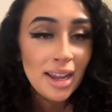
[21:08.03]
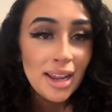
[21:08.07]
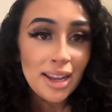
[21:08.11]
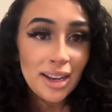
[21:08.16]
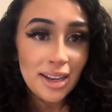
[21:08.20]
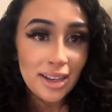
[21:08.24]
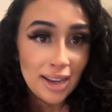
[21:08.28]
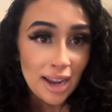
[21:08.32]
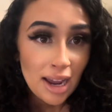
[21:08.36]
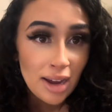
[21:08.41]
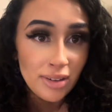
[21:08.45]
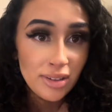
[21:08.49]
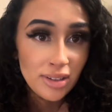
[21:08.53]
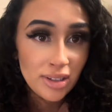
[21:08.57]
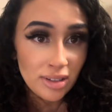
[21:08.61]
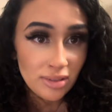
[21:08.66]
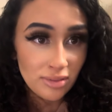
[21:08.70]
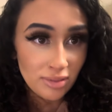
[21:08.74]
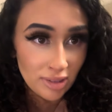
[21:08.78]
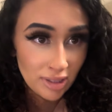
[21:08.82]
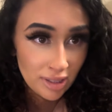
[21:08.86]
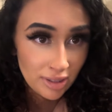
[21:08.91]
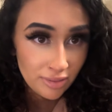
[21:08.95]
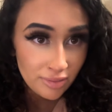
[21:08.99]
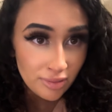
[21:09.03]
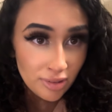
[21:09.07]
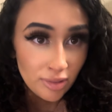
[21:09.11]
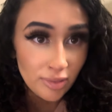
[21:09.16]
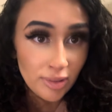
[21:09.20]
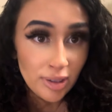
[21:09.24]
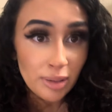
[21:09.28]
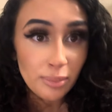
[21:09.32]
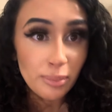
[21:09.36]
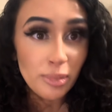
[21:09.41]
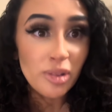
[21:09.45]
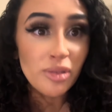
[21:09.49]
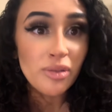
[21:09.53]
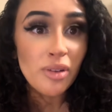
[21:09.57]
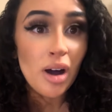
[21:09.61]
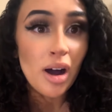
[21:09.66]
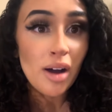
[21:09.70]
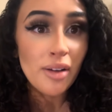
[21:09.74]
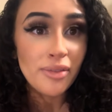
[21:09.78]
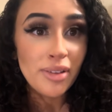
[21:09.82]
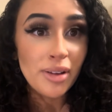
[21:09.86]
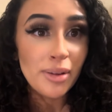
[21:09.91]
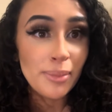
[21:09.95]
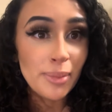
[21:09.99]
And now you can really for real move
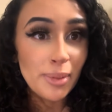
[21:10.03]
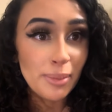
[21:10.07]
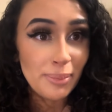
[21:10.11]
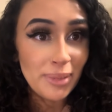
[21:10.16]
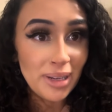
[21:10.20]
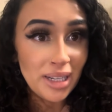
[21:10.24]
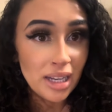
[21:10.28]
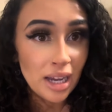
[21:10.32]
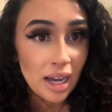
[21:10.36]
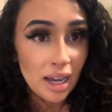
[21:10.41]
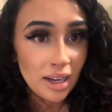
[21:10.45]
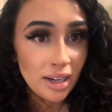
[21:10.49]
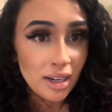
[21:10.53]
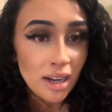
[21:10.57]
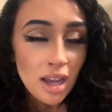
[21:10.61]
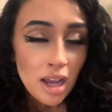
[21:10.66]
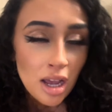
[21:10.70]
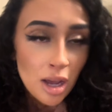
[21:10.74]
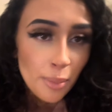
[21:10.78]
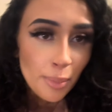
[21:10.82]
off him and be done.